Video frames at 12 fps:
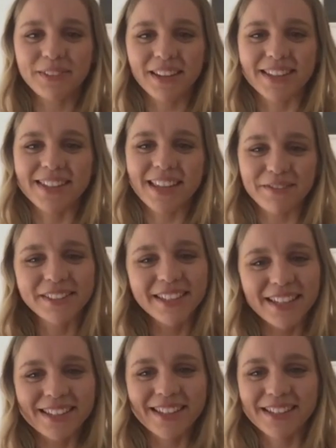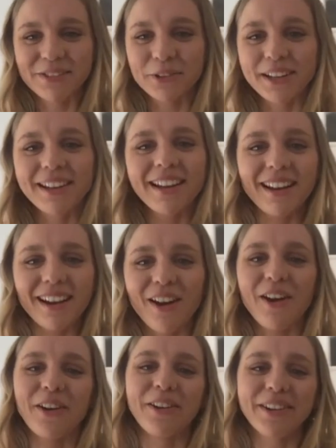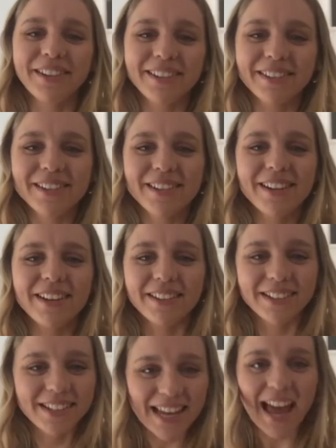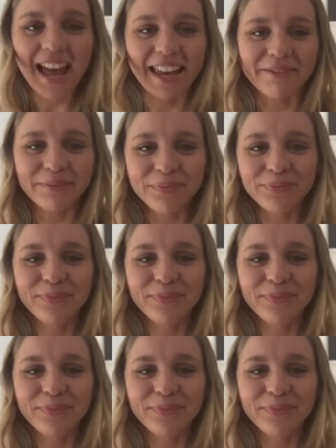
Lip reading: And 7 years is really a long time.